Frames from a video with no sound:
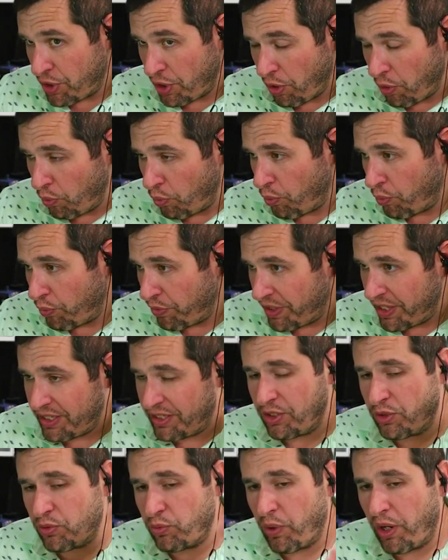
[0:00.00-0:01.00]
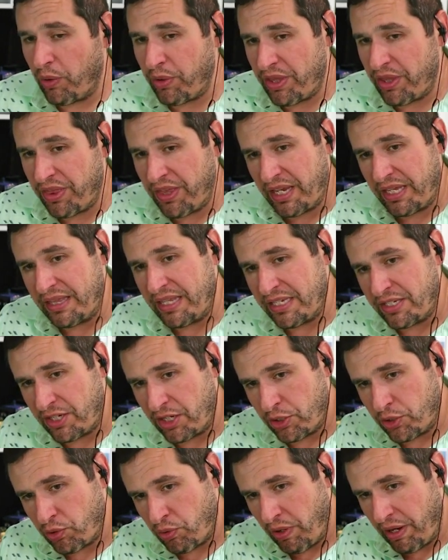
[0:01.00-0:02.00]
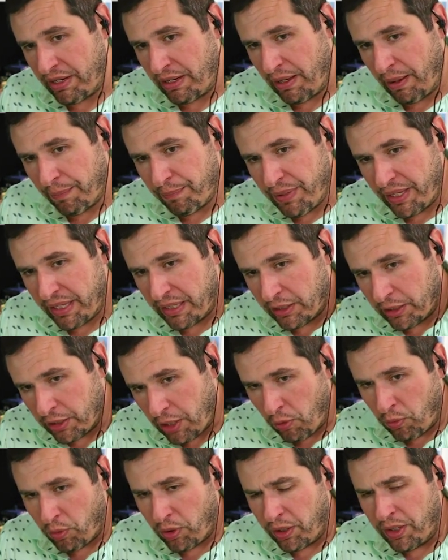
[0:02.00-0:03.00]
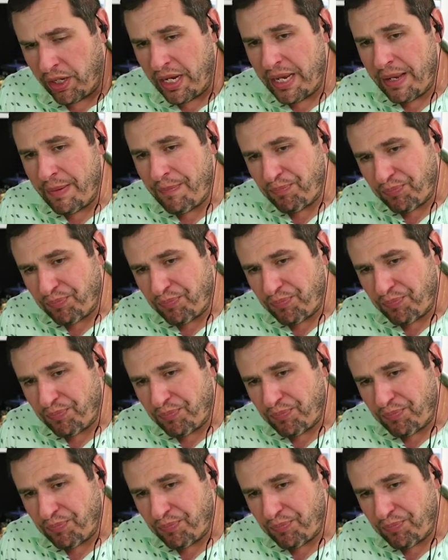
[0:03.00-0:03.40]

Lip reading: You know, this is where we think this could trend a bit lower.